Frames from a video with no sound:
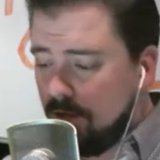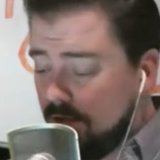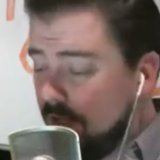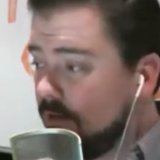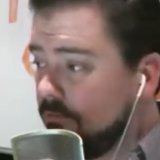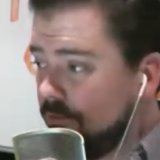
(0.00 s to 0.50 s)

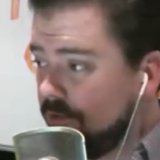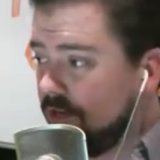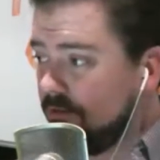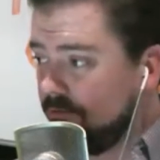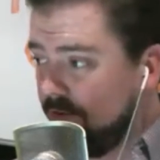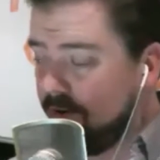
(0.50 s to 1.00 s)
Yeah, we
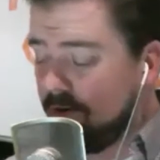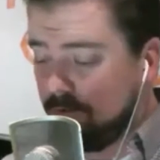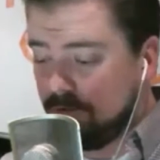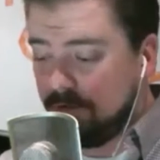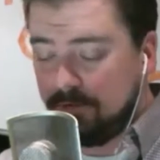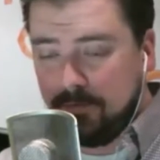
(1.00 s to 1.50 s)
did very
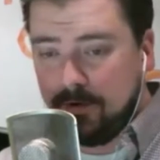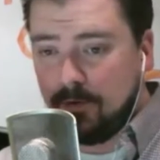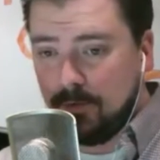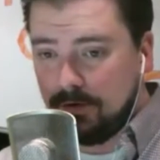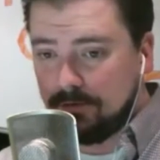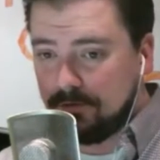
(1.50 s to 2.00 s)

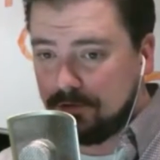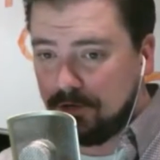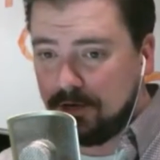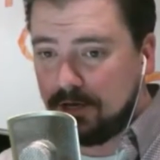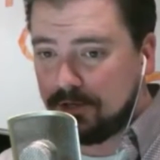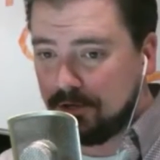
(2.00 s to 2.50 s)
well. The
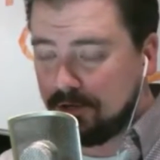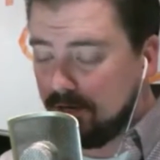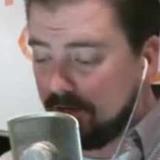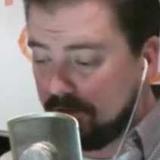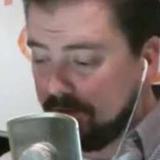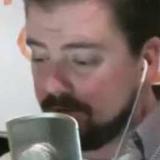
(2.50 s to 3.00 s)
turkey turned
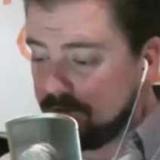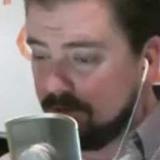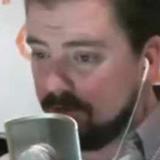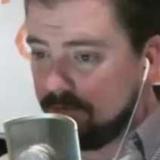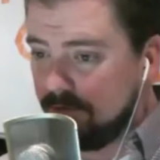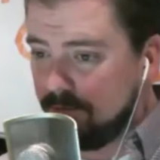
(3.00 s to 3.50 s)
out good,
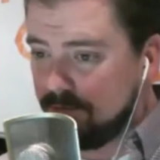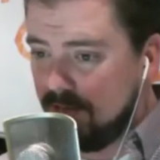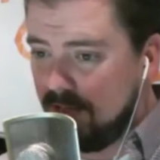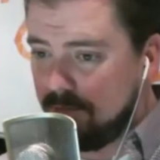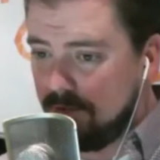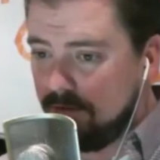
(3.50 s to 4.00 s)
so I was
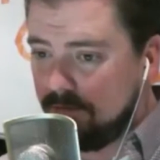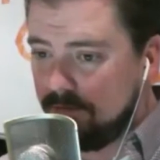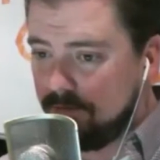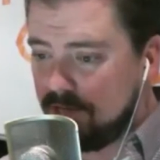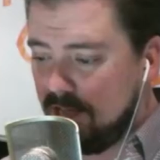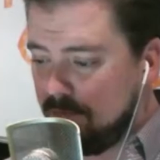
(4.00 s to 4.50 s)
happy. I
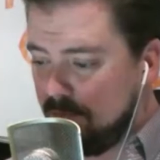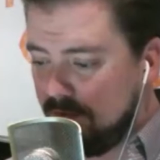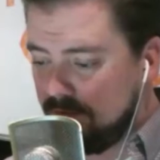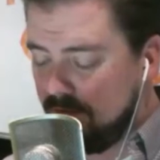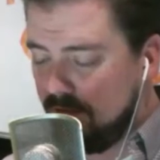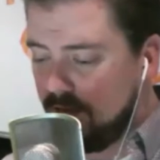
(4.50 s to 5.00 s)
was happy
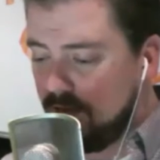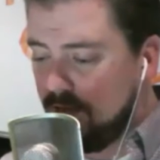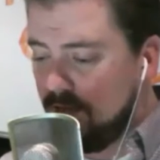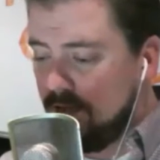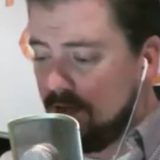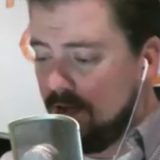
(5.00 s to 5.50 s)
about that.
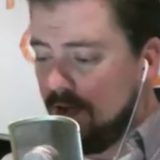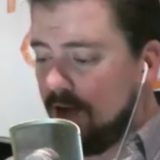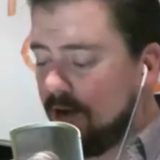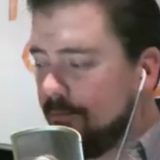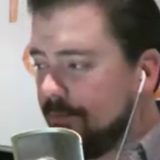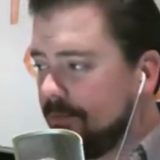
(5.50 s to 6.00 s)

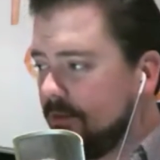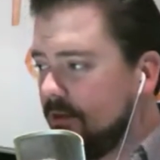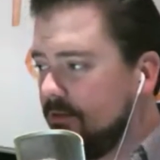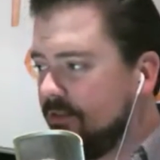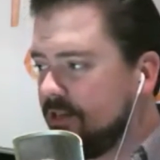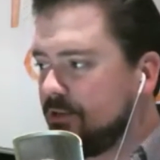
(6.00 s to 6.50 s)

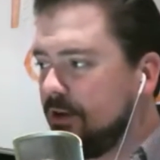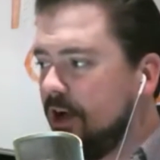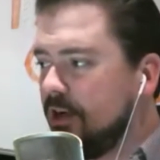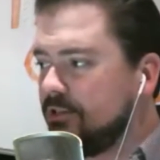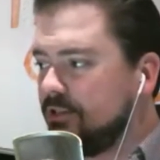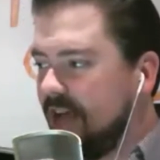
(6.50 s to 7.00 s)
This
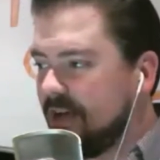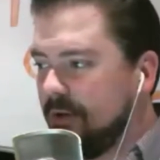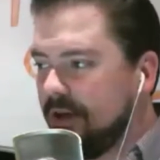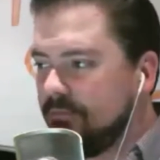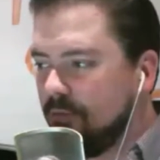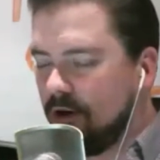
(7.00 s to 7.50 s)

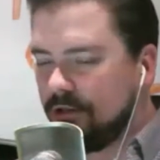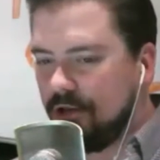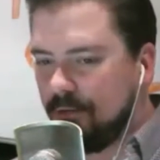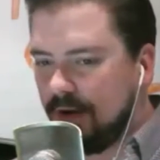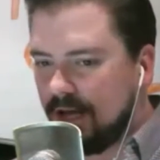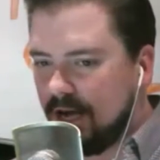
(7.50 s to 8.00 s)
segment brought to
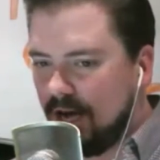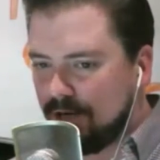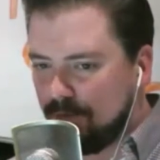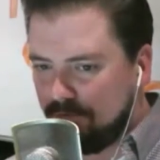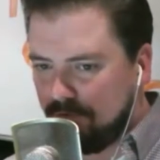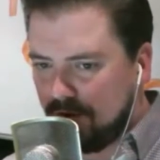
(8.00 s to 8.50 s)
you by
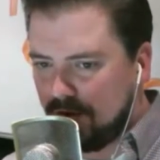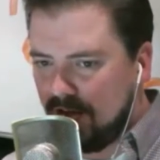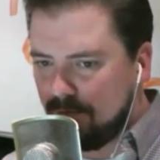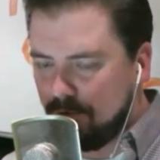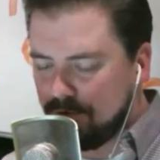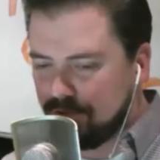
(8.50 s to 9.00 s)
Conduit for
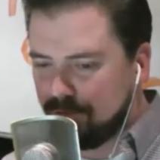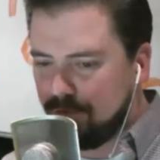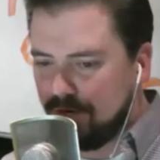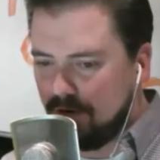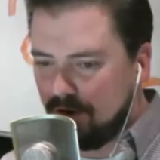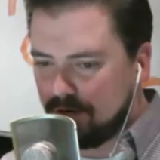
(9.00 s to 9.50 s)
Commerce. They're
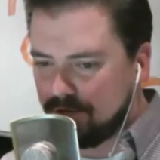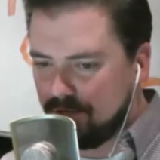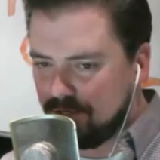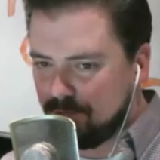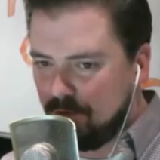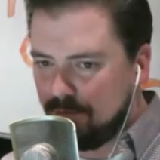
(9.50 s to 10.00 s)
putting
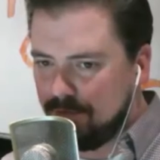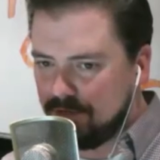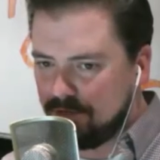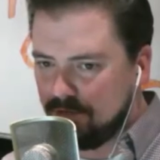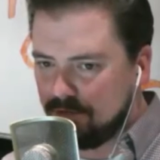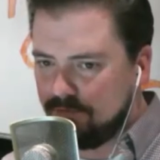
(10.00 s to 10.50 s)
Arkansas small
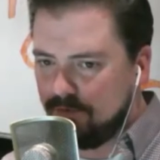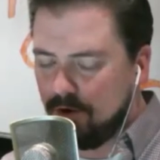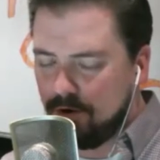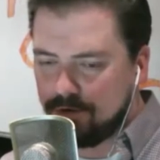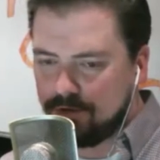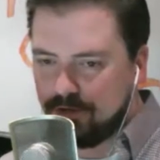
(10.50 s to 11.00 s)
business
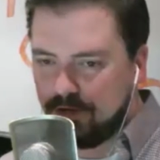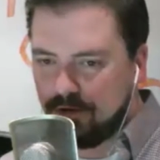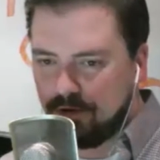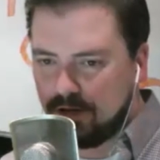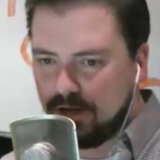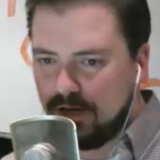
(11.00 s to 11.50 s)
first. You can
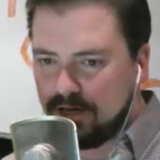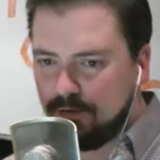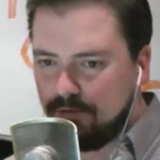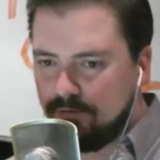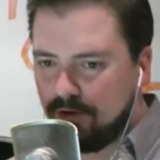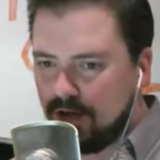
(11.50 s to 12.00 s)
go to
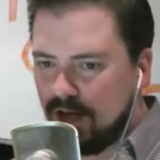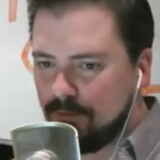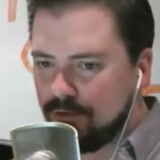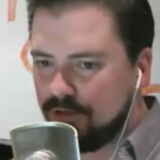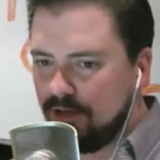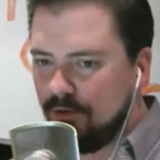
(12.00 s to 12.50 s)

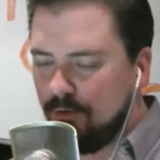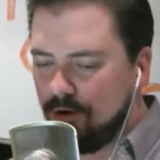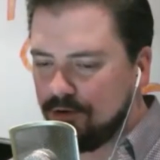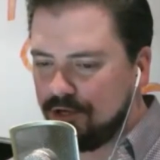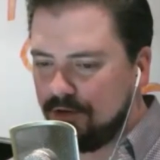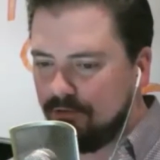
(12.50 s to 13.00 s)

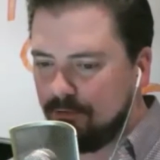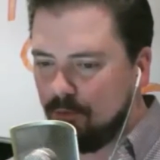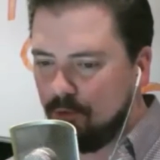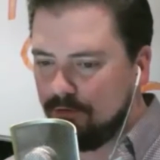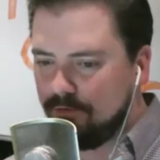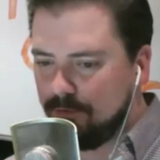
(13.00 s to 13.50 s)
conduitforcommerce.org for
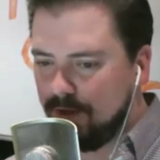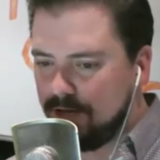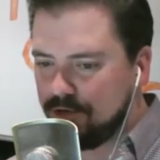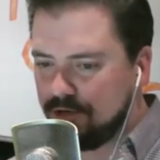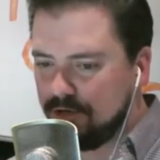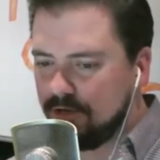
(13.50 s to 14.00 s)
more
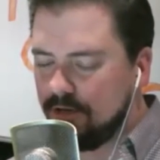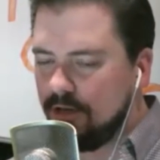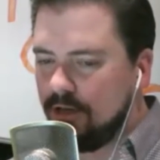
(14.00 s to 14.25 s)
information.